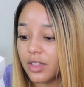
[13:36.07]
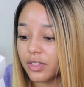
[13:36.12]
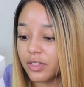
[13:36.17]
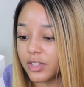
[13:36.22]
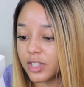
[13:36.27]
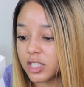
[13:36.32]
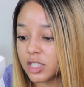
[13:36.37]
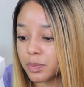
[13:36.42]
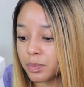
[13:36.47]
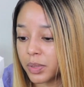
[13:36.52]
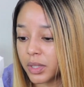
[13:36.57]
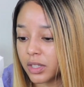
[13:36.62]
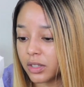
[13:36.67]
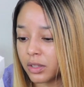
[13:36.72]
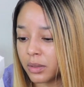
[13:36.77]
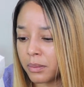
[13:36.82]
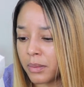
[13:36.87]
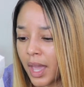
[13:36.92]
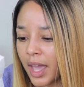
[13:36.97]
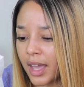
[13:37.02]
This
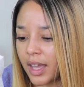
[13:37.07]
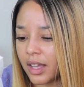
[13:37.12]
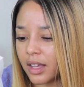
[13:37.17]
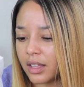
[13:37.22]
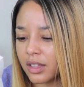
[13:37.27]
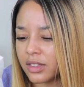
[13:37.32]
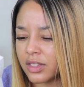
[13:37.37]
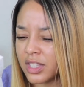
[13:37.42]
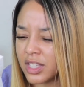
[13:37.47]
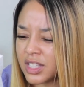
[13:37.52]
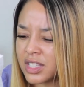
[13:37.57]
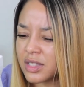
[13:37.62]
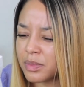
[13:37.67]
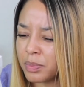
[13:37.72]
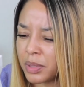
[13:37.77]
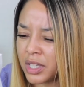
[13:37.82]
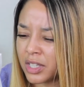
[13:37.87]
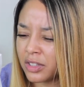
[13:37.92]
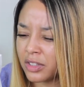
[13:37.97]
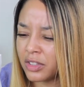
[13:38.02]
peel mat, this
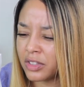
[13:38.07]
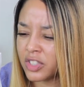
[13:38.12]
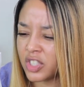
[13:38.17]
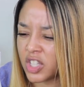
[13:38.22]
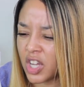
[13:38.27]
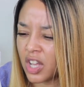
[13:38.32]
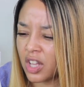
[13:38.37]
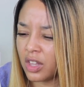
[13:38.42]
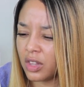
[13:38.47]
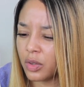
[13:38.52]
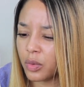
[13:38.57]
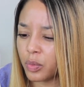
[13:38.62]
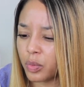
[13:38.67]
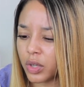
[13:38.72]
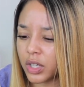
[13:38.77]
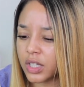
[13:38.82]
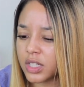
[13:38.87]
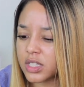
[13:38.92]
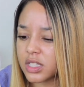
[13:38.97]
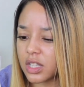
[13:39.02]
peel gel
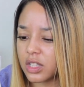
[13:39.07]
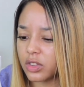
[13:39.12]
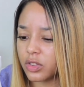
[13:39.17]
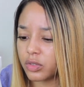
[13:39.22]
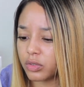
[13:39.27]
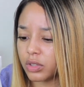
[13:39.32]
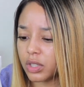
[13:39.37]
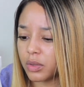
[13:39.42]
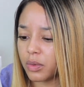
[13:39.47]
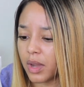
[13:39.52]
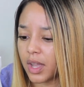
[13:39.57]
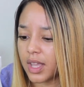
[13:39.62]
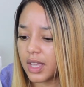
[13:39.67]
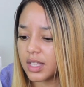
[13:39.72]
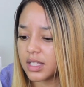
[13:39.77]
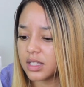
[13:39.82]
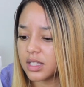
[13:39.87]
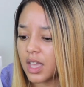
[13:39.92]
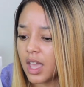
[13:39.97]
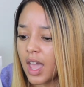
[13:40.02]
works in three
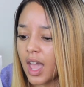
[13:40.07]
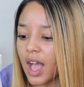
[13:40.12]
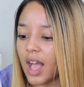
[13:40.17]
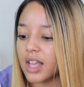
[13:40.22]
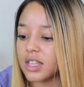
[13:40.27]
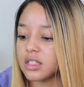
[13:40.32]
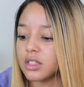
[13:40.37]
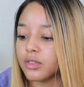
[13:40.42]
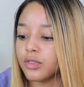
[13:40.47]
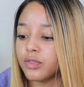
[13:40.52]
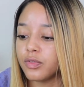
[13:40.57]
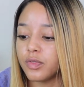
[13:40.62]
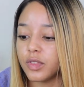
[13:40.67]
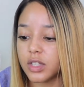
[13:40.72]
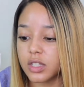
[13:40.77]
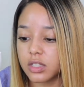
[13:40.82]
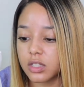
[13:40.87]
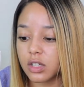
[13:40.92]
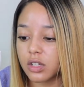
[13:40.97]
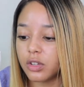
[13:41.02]
ways, as a
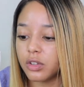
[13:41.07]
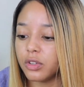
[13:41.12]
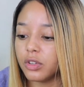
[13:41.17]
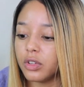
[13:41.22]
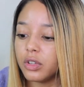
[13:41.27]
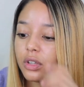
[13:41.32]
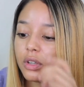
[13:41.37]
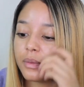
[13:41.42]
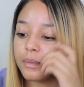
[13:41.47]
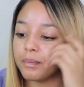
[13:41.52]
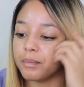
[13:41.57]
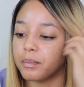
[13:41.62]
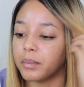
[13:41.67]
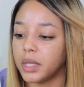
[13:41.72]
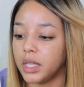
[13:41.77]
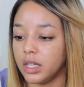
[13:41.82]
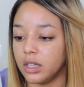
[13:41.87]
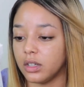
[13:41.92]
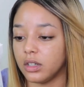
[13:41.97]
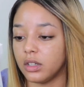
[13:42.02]
physical
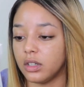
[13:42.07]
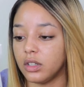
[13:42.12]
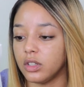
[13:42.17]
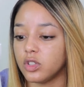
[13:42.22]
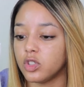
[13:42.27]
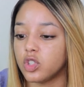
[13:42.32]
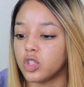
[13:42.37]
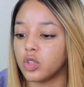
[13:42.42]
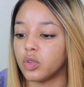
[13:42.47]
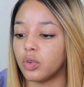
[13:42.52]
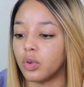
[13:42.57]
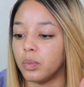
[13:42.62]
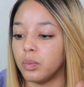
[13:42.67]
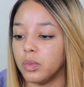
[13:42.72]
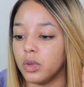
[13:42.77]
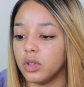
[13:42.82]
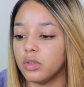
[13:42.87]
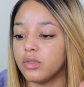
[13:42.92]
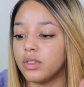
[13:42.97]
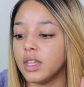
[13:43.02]
peel to
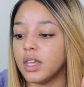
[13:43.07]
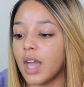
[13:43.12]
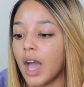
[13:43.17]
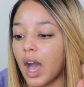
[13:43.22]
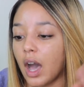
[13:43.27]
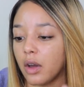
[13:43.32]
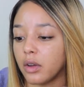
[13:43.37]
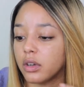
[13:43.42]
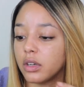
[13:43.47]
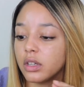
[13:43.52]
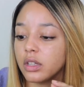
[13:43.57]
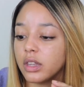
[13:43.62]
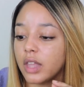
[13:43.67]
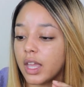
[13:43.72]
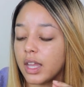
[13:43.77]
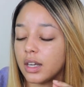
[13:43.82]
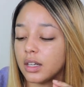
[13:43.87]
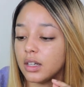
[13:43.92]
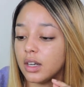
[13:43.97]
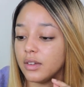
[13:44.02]
remove the outer
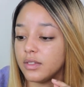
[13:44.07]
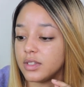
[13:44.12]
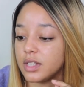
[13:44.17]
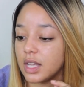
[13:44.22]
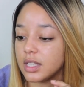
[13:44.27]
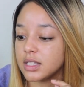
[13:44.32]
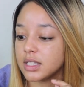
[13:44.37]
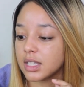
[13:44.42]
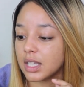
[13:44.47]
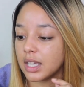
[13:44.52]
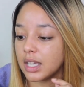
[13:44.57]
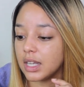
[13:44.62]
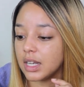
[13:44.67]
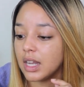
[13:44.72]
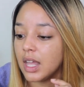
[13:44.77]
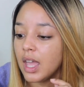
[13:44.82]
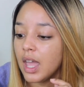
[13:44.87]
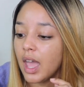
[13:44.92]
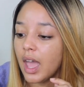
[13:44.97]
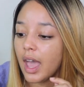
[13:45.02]
layer of dead
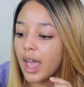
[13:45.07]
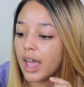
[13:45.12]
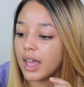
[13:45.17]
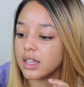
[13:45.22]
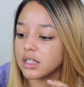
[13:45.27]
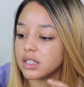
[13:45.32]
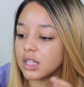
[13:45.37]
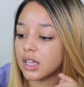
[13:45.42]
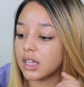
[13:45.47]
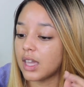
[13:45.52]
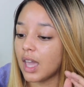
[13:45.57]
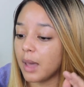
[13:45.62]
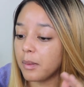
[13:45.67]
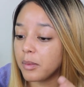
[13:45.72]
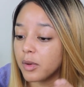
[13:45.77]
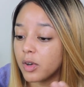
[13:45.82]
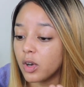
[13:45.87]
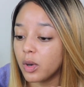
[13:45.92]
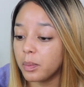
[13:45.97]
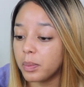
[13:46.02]
skin, as a
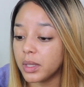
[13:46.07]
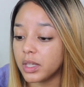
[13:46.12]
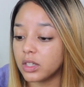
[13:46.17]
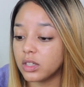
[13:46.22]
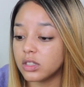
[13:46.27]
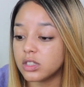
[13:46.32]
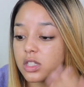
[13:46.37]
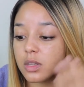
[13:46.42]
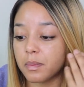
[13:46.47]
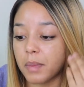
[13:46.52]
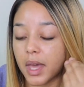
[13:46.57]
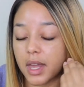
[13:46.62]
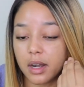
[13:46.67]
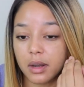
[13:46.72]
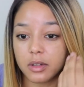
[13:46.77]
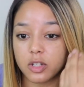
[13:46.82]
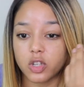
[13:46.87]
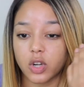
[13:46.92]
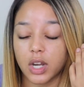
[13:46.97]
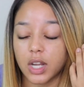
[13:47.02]
chemical peel to
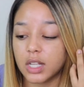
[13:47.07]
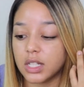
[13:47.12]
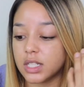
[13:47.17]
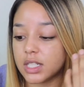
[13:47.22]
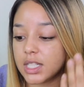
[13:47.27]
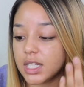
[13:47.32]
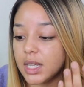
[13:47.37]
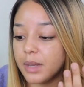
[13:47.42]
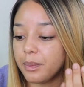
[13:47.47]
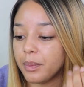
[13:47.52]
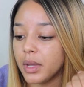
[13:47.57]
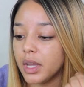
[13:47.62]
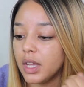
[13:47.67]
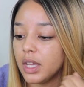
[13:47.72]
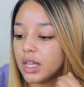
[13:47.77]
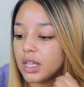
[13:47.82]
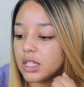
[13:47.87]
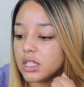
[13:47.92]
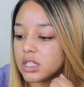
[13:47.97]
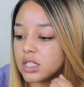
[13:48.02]
penetrate deep
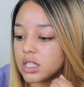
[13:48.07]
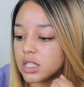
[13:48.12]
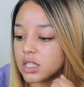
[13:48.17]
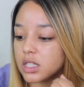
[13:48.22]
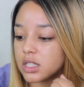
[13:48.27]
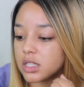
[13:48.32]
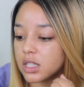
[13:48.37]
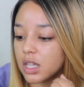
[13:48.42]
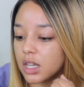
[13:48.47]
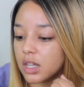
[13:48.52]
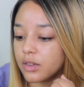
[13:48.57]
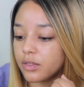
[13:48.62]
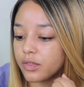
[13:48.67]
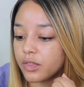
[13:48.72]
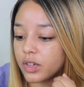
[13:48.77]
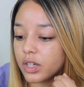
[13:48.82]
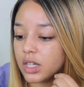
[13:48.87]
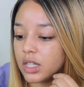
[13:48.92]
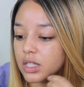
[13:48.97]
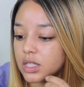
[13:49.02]
into the skin
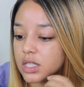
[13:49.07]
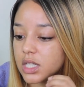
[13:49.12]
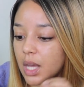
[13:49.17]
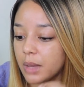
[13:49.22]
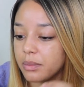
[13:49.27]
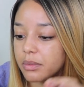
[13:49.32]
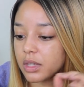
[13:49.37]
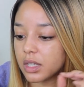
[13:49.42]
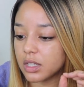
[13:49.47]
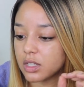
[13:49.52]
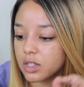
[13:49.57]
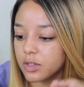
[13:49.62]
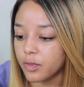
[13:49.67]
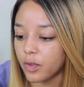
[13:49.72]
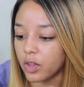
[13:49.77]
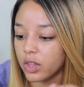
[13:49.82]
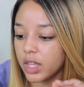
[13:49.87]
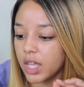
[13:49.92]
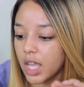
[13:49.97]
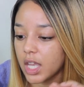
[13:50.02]
for in-depth
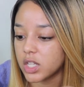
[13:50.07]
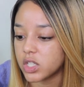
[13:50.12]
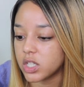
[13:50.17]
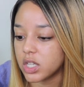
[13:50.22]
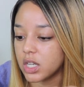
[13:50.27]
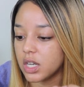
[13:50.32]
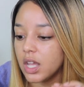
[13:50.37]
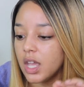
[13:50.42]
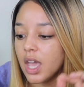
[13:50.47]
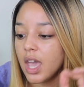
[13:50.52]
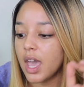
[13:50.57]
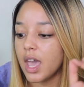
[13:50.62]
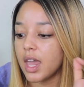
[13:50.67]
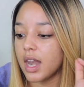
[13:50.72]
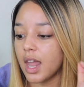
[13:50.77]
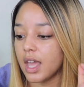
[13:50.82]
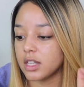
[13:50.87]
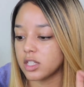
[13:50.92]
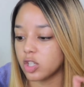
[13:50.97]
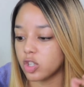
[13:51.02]
exfoliation,
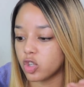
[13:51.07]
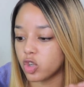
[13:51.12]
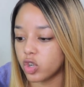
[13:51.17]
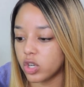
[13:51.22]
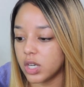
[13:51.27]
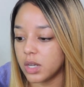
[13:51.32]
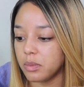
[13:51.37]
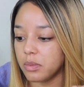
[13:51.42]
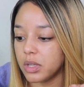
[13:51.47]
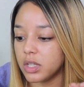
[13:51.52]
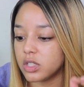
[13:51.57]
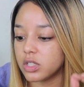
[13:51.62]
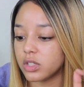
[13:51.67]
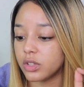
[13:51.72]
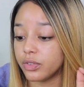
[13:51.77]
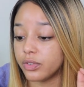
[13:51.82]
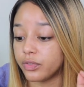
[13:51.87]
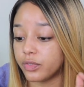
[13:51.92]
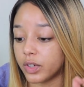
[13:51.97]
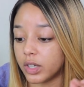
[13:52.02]
and as a treatment
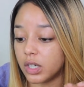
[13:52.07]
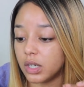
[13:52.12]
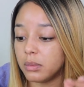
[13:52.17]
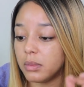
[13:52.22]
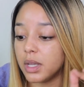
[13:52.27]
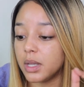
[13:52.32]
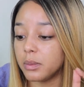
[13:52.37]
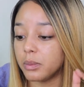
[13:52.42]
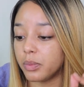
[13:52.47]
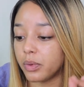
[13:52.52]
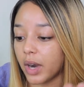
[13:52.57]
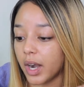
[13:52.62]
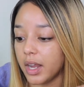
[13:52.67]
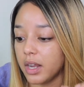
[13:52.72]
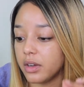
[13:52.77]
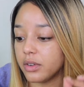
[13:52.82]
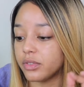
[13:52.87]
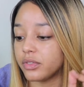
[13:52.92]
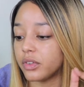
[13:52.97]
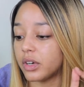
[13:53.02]
to firm and
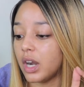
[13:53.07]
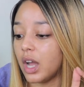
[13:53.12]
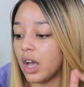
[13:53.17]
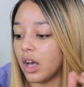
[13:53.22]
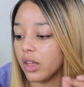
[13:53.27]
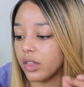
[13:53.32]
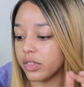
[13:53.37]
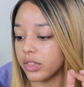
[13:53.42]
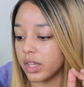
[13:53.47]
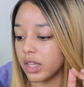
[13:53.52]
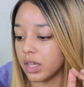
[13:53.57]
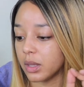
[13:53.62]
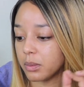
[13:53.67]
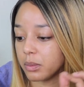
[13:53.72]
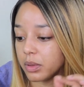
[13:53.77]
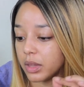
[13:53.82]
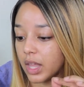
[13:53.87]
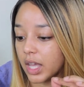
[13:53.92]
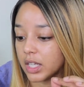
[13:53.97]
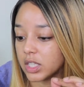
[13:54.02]
brighten for a healthy
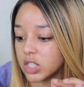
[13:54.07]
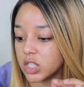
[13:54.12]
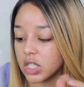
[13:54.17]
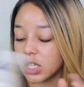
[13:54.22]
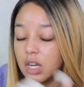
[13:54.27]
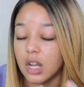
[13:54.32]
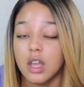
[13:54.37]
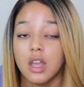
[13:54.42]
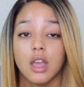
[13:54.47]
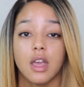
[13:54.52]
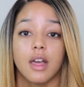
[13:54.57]
complexion.